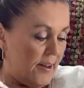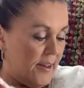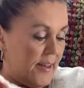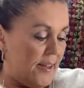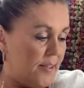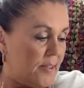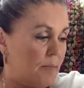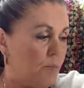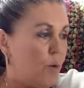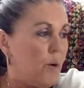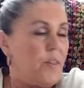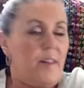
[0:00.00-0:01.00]
It's
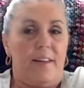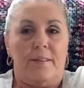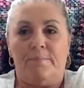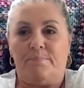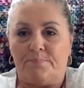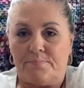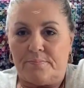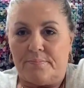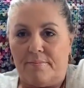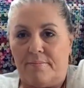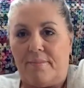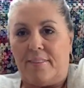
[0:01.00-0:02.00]
more than,
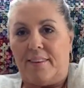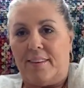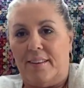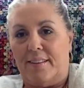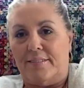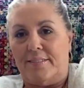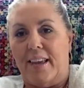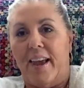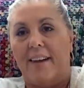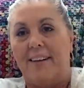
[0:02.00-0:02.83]
yeah,